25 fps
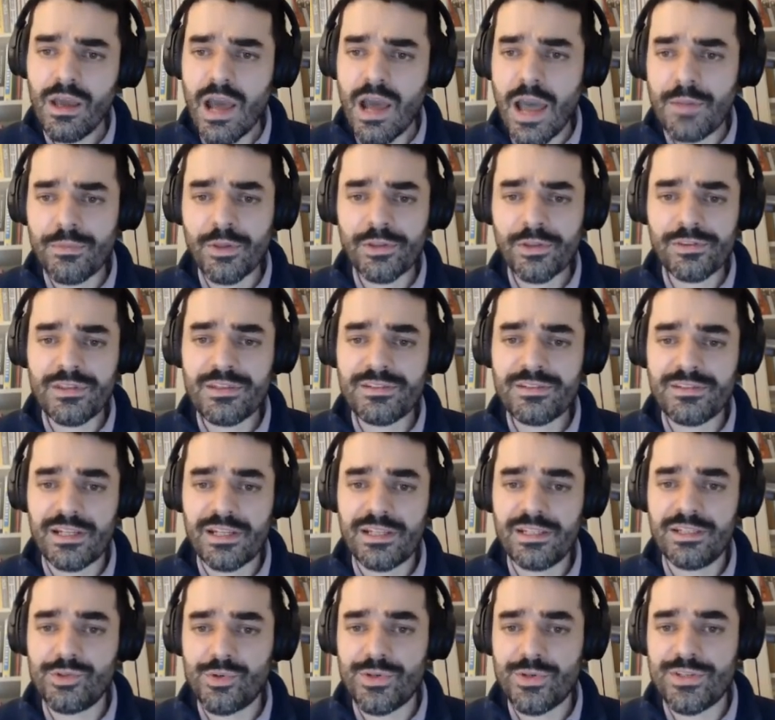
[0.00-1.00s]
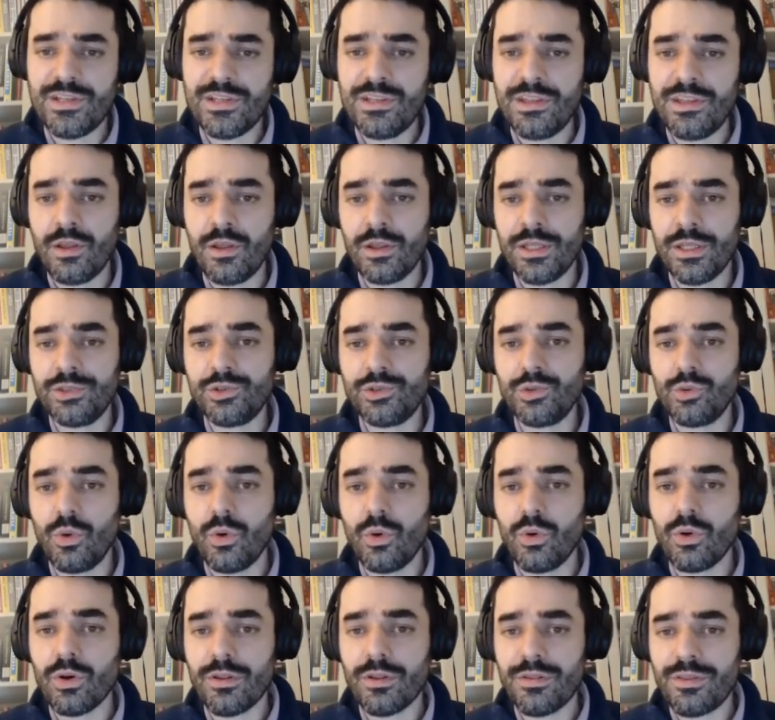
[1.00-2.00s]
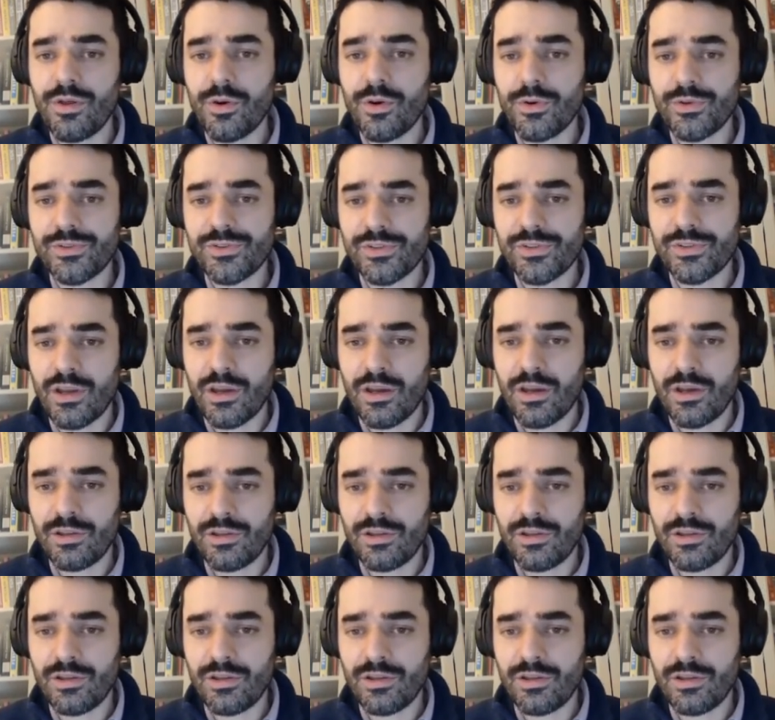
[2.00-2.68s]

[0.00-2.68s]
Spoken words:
I'm not necessarily interested into all of those